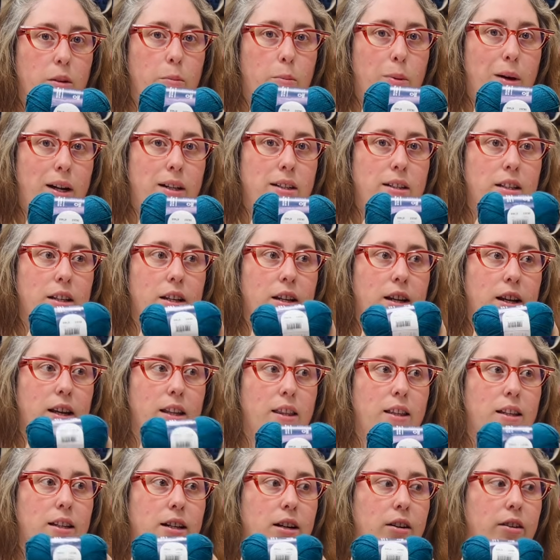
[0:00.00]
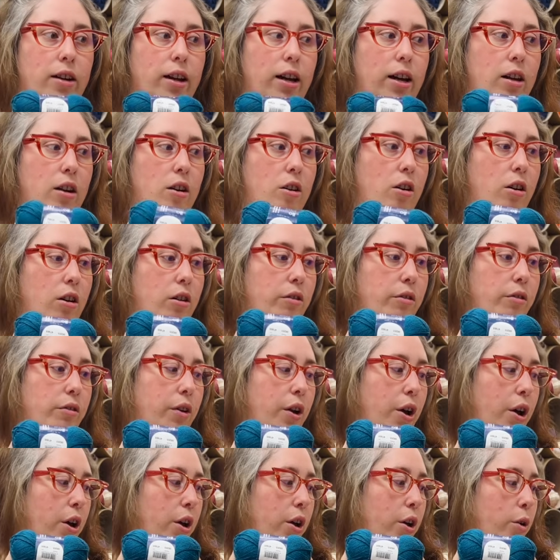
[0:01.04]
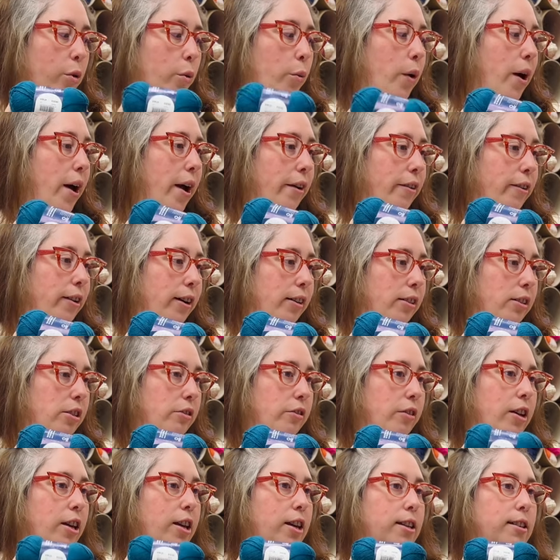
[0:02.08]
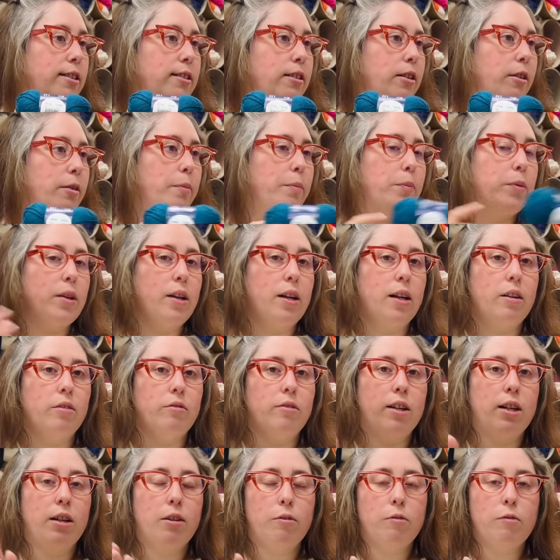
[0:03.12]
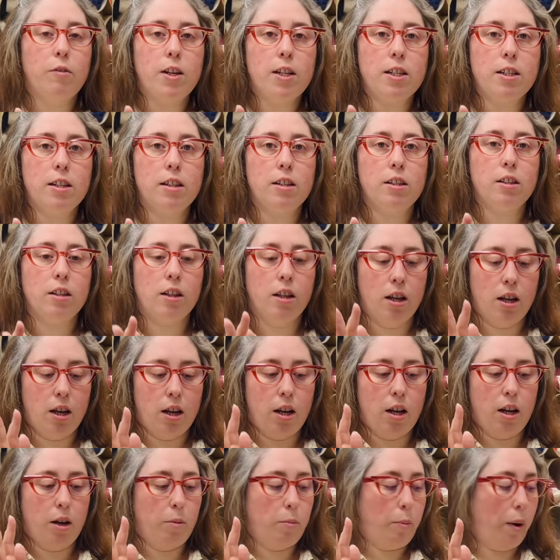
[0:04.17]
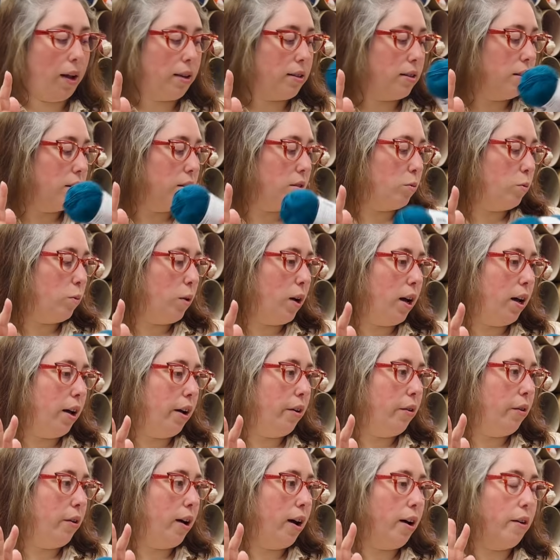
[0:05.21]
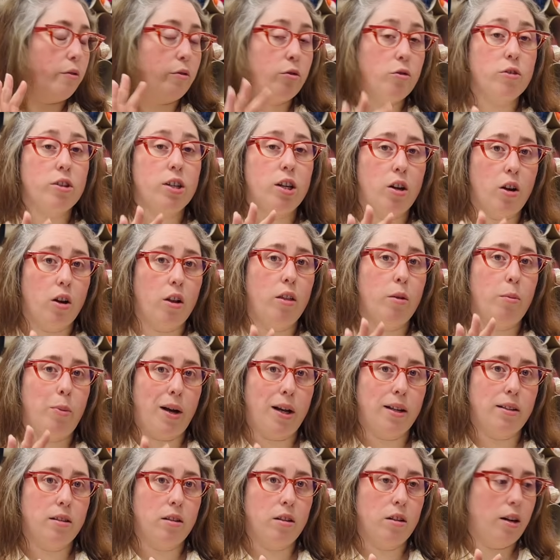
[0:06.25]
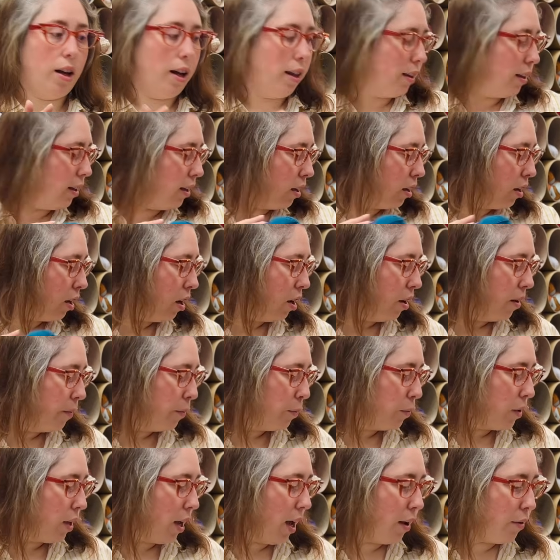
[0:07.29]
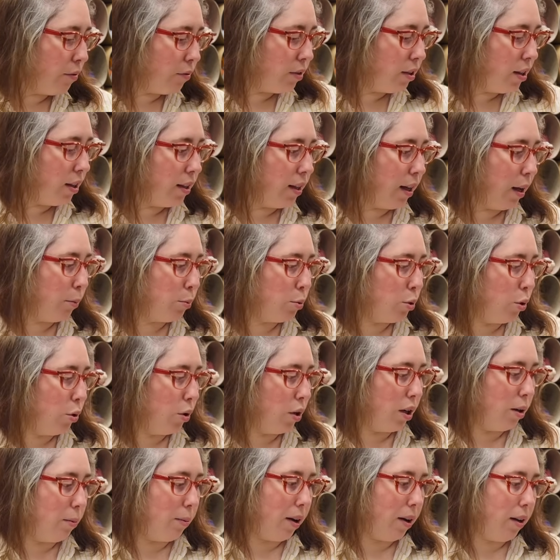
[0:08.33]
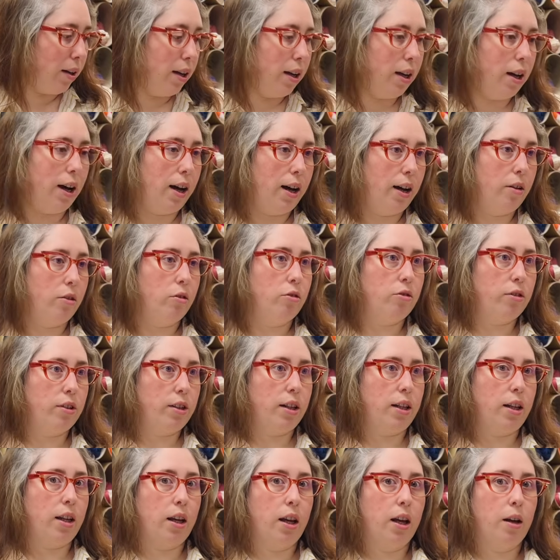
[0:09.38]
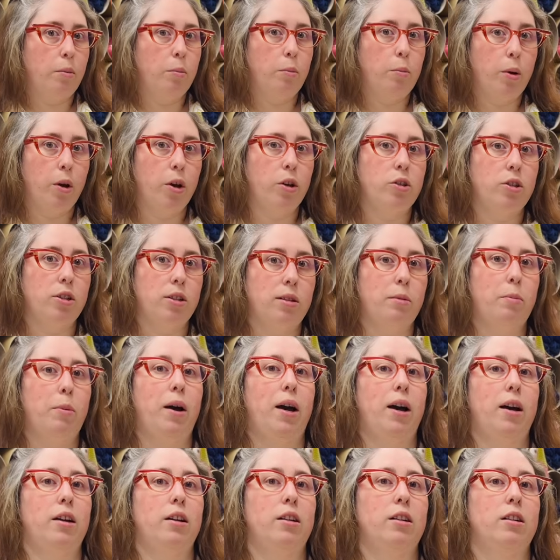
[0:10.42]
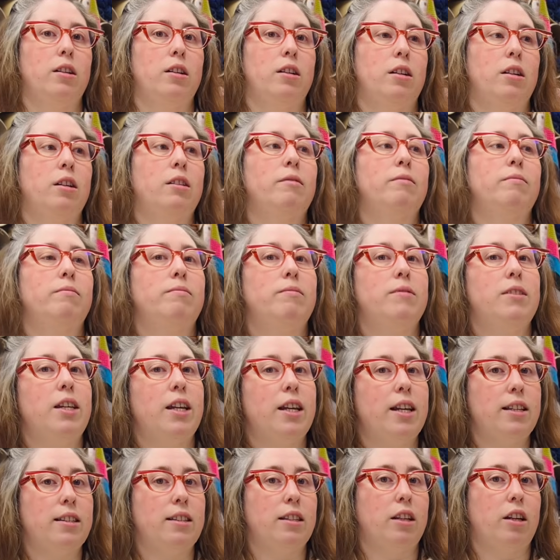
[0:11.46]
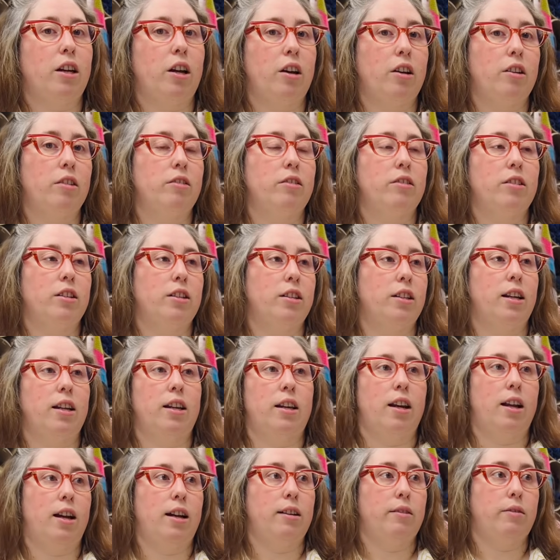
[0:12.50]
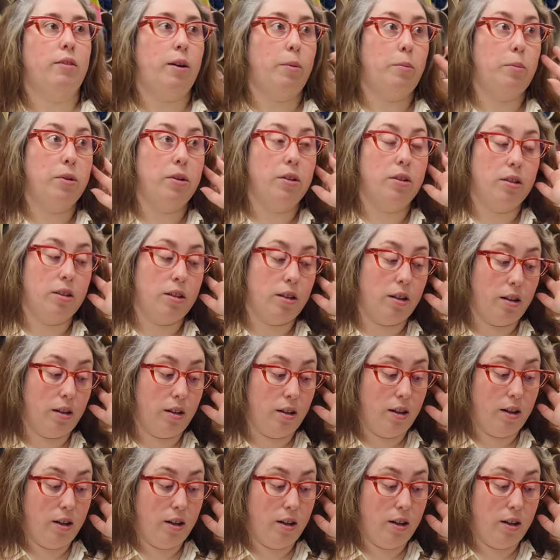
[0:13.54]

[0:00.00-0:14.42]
pattern. I think I'll get a lot of wear out of it. It's like a really fitted pattern as well. I've already got the pattern. I think everything that I'm talking about here, I already purchased the pattern years ago, and then life happened, so